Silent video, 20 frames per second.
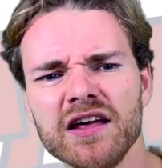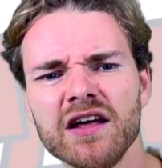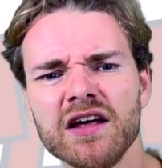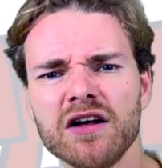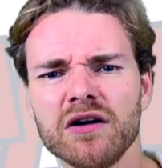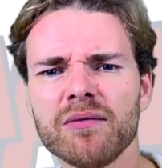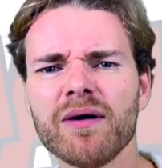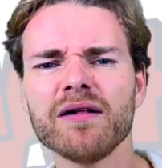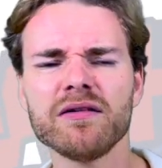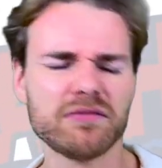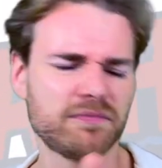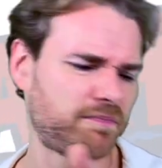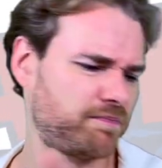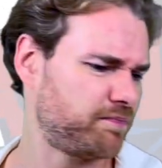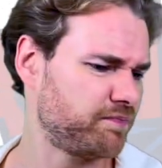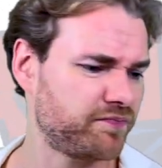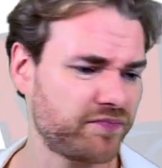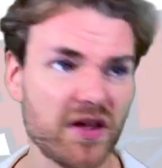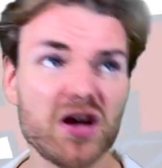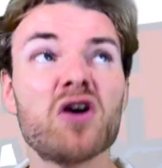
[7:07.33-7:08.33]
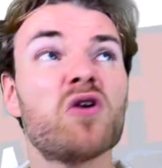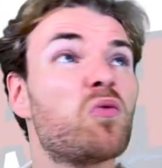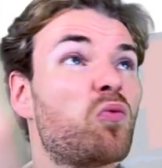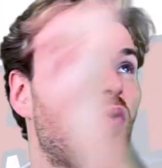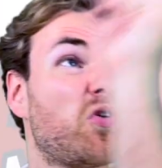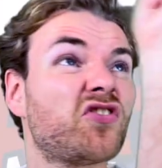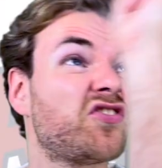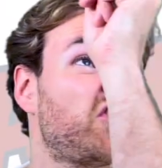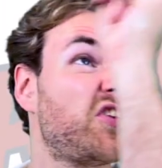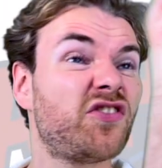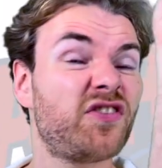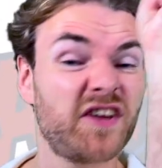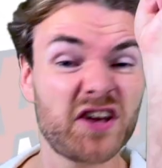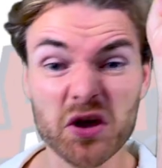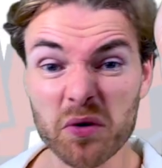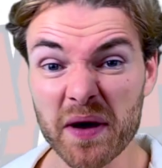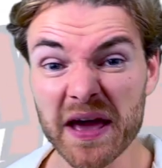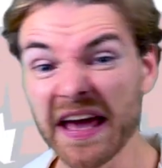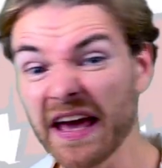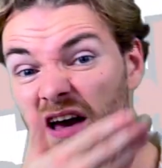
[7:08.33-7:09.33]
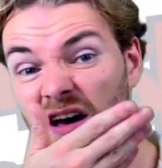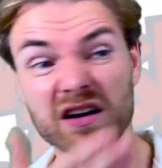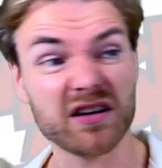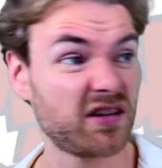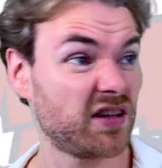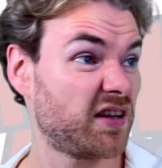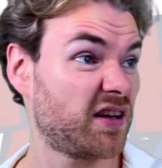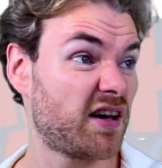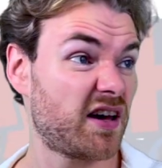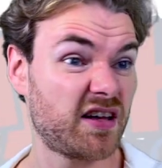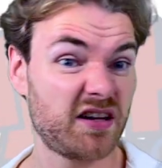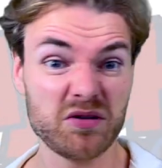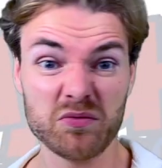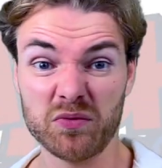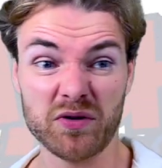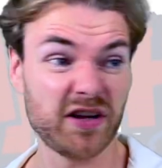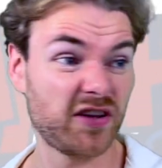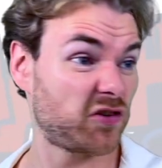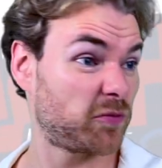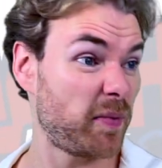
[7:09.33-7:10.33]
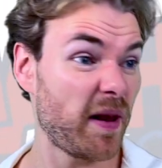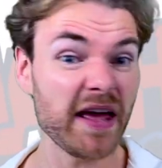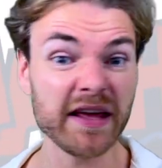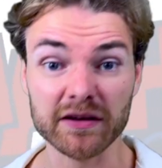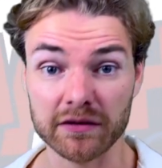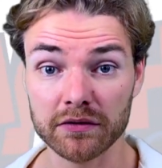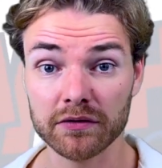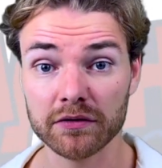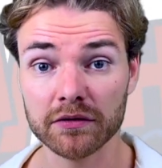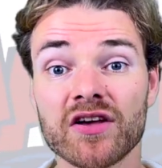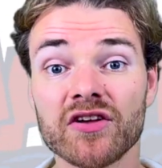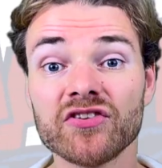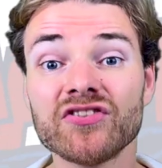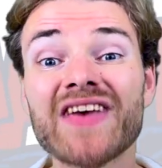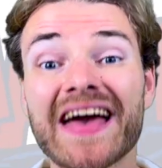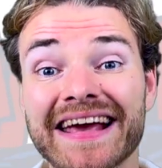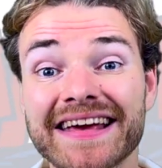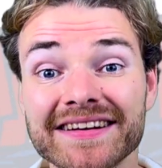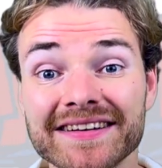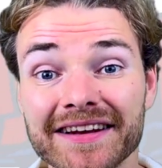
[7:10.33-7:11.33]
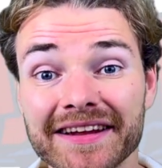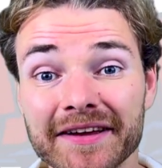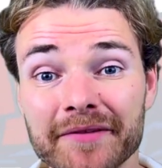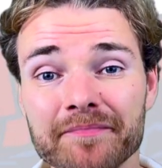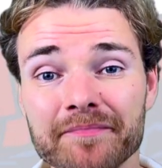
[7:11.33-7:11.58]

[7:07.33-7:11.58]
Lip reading: Well, watch this video here and it will explain. Secondly,